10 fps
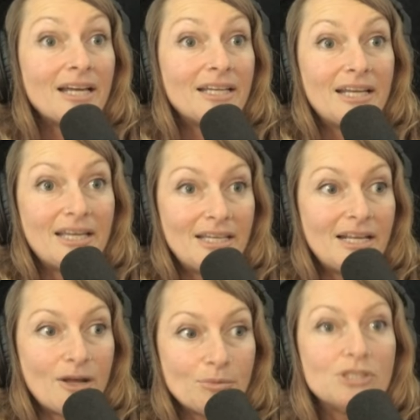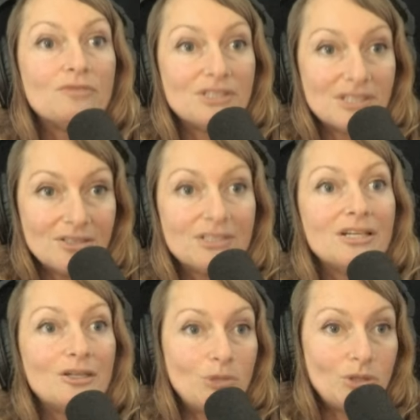yeah. It, it helps to facilitate
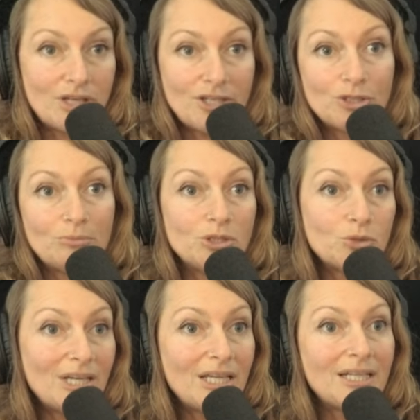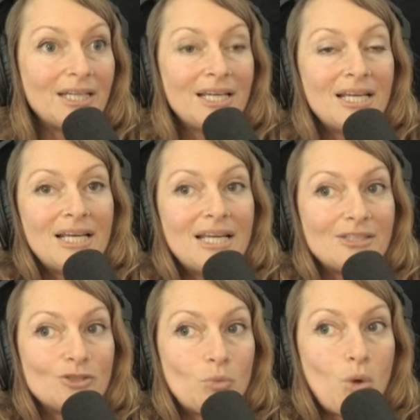communication between.
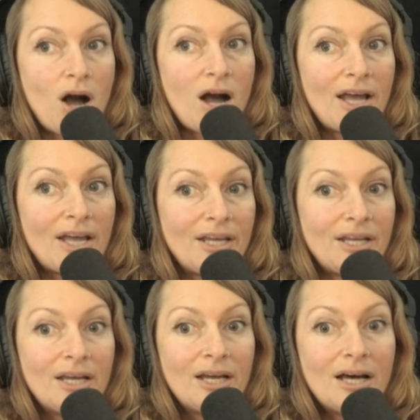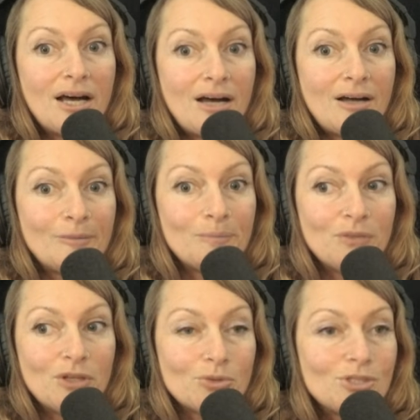It's why, um,
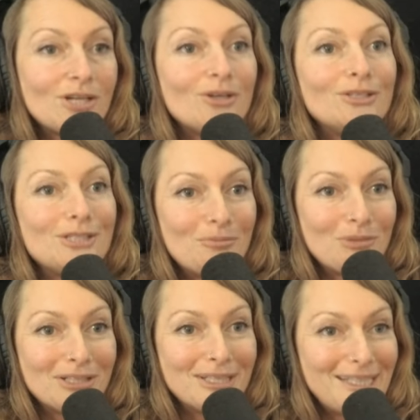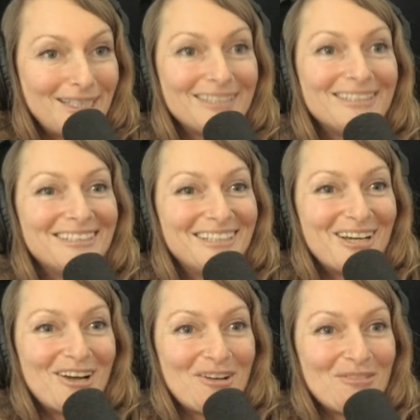you know, stereotypically,
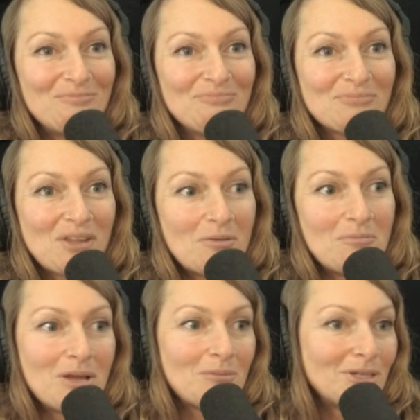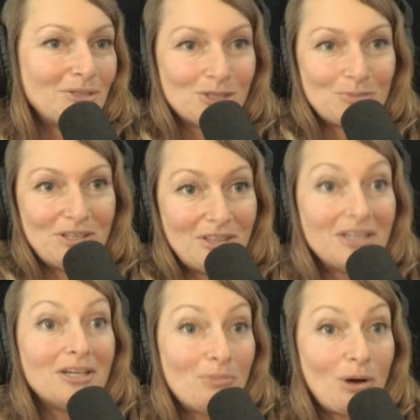um, a man might just be
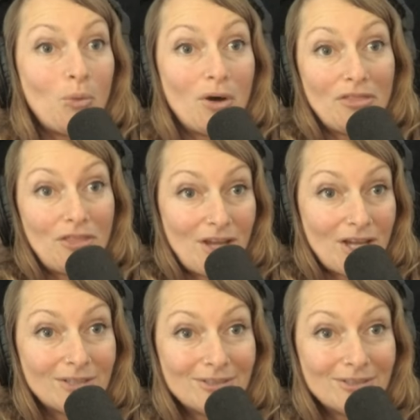thinking about one thing,